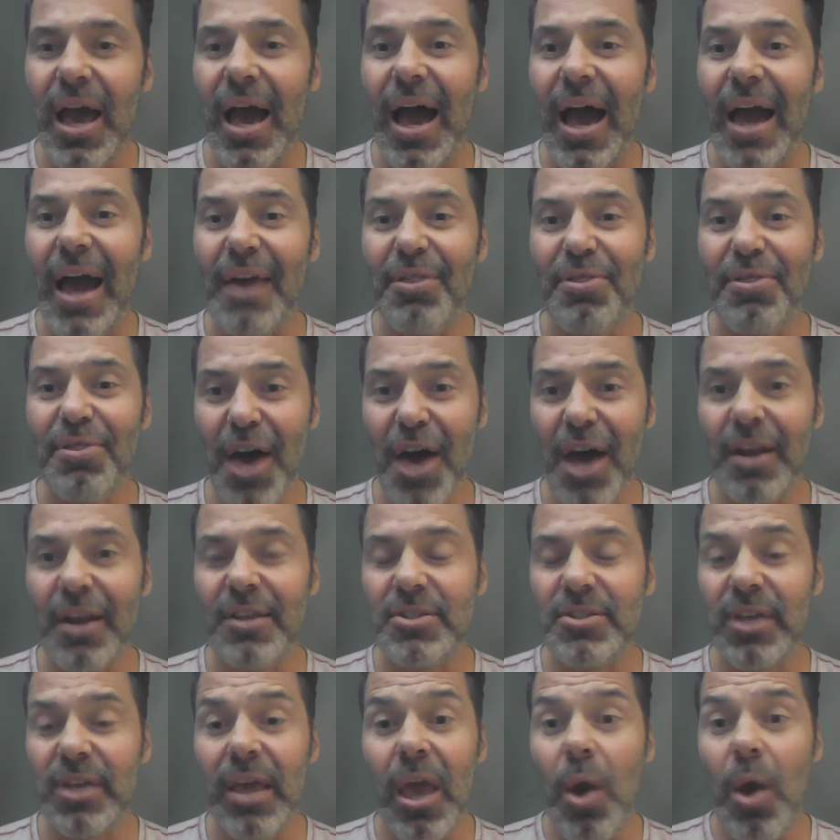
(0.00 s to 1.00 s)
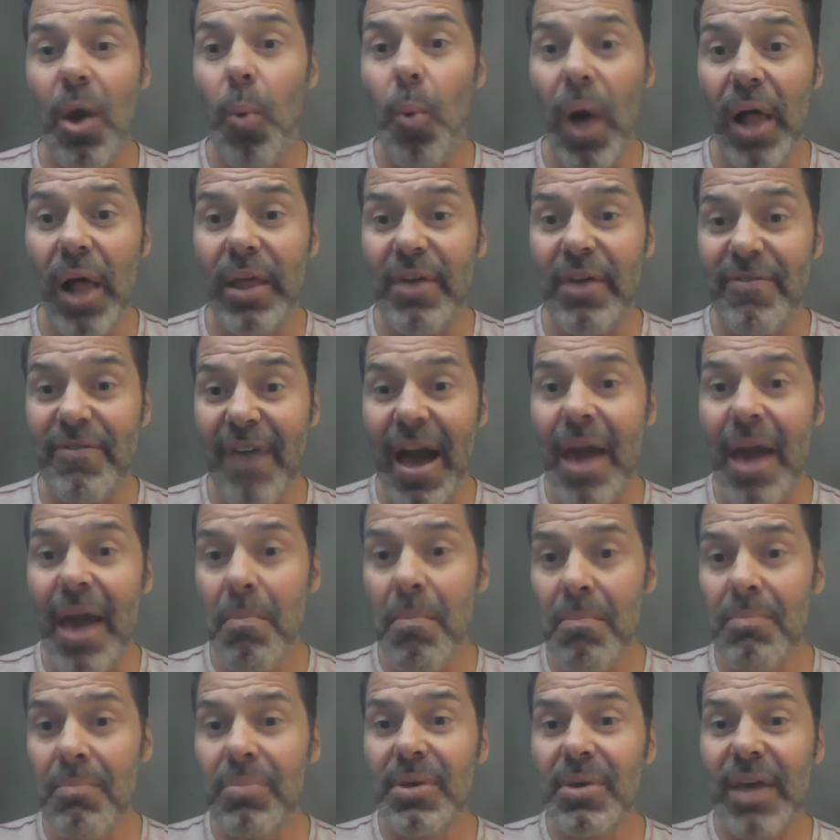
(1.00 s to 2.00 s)
I thought is, well, if
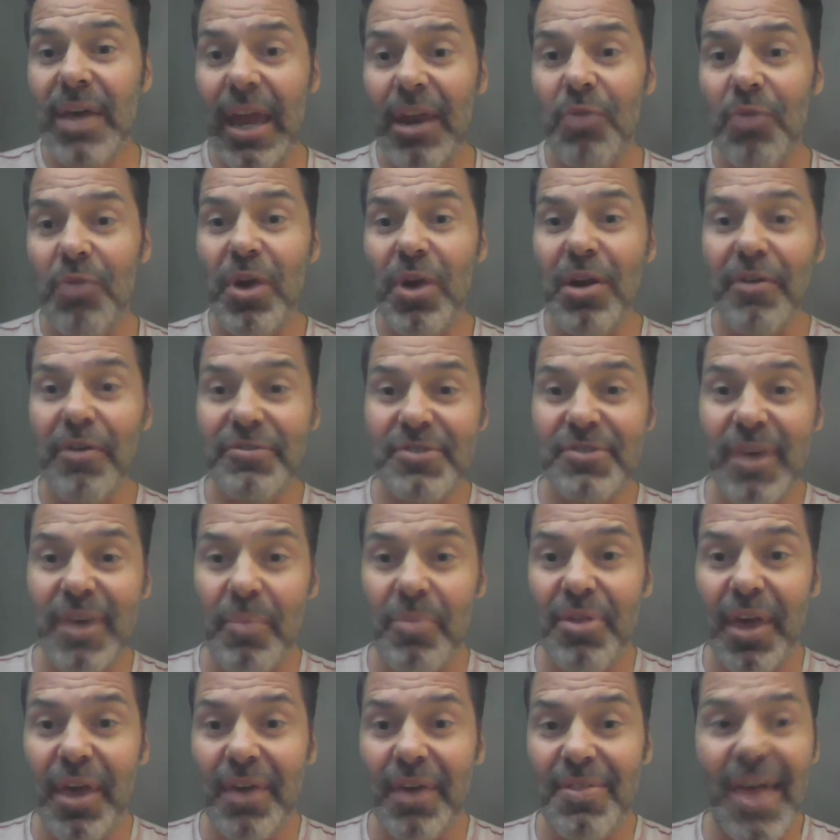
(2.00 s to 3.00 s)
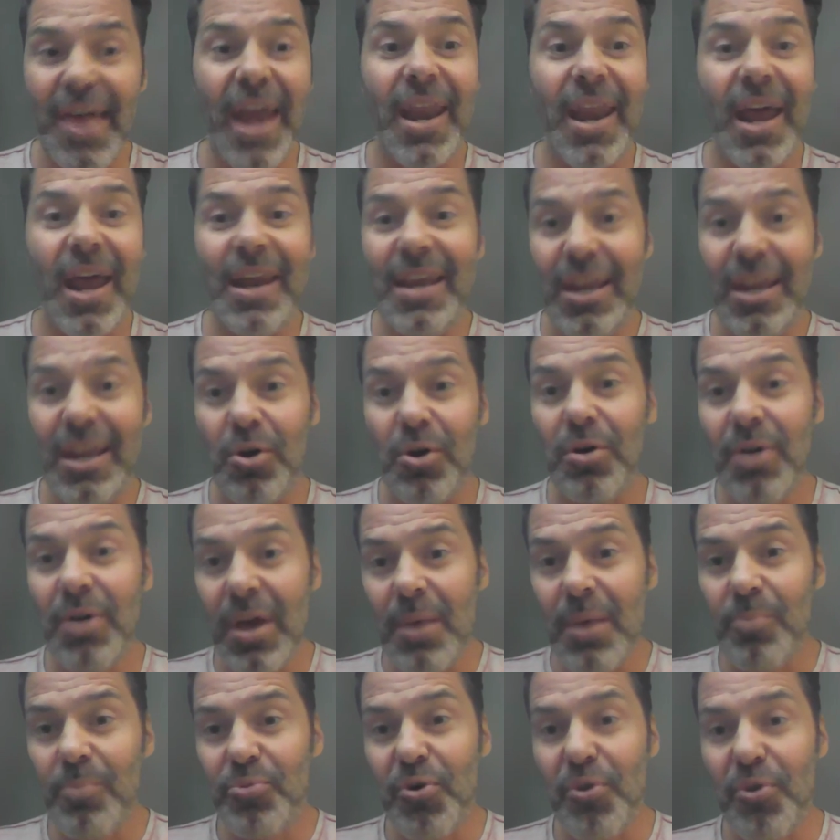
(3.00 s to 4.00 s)
I'm getting rid of something, then I need to
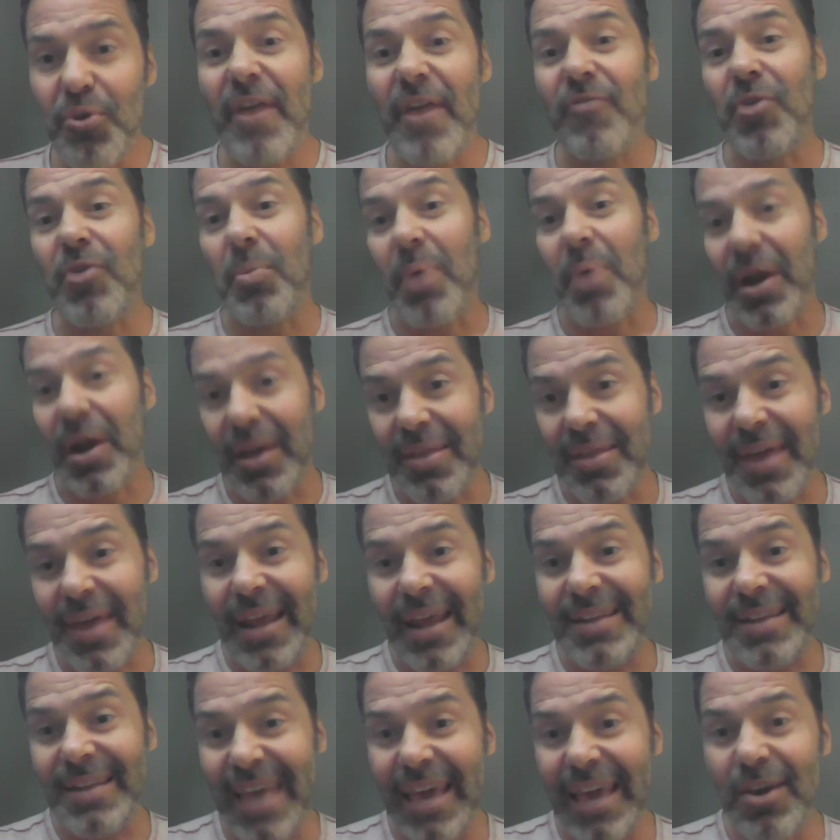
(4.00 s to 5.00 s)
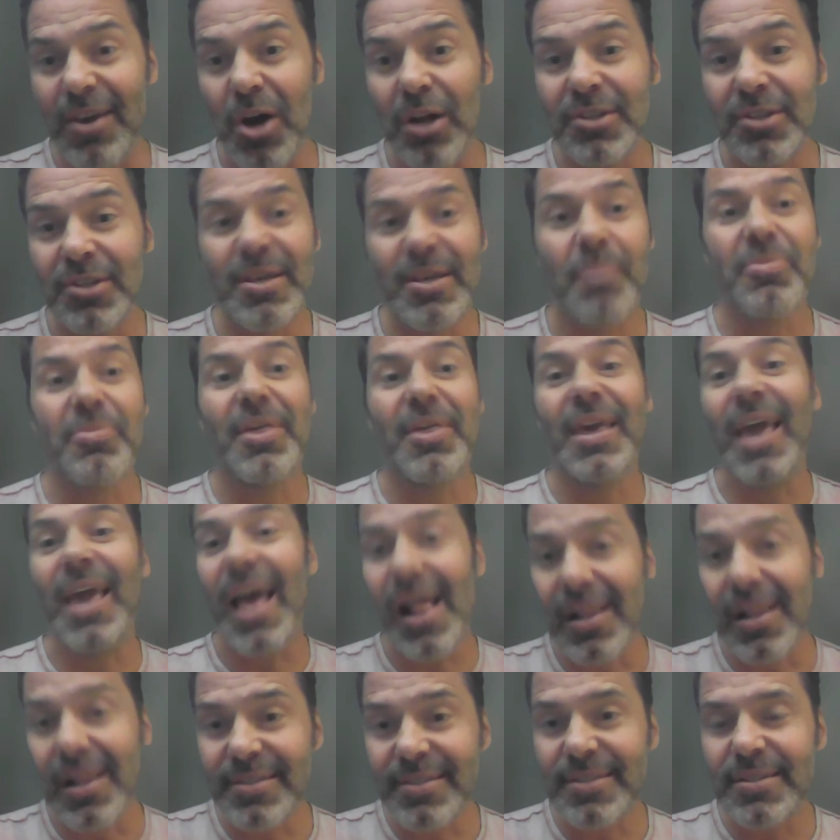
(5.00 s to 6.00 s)
prove everybody that I take on something
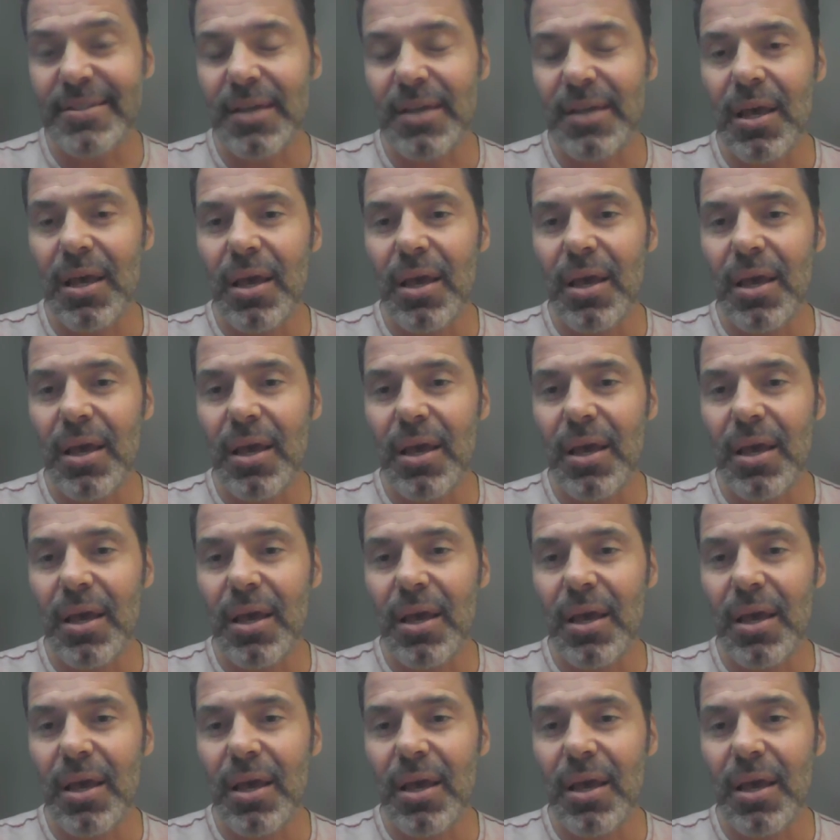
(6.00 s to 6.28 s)
else.